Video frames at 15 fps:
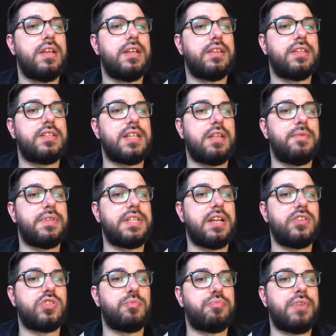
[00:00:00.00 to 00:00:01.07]
This element
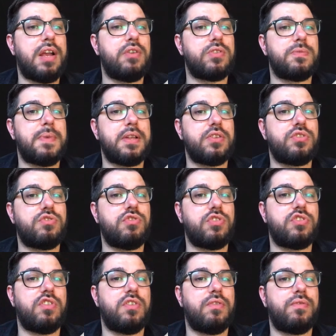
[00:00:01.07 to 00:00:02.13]
tells the browser about the
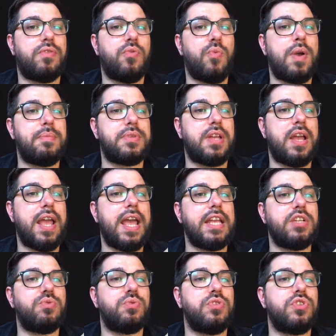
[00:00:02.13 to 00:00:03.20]
structure of the website.
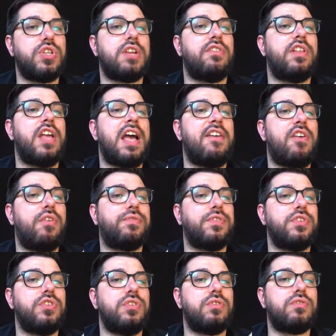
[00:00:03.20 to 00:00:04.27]
H1 generally are often
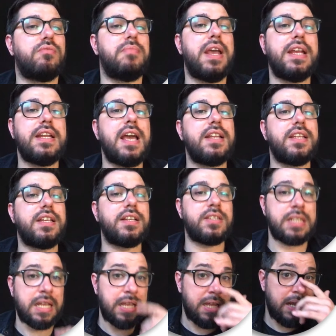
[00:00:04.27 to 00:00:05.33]
used for main headings.
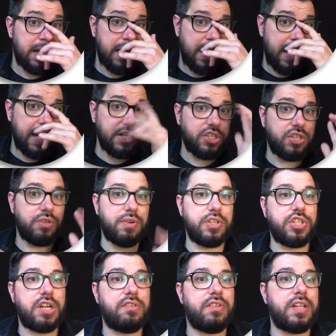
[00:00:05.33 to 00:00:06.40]
H2 are
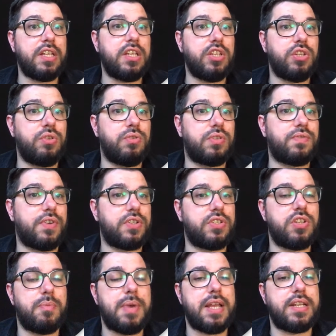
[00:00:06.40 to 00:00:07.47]
generally used for
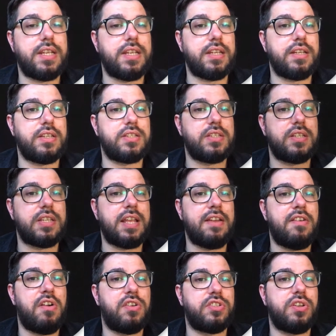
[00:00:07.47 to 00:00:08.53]
subheadings. There are
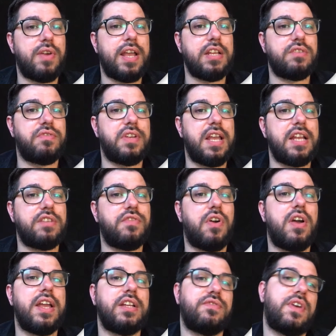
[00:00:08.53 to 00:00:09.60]
also H3, H4,
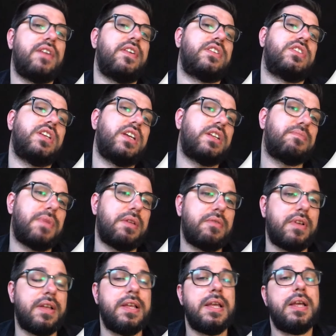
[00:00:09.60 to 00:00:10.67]
H5, H6, blah, blah.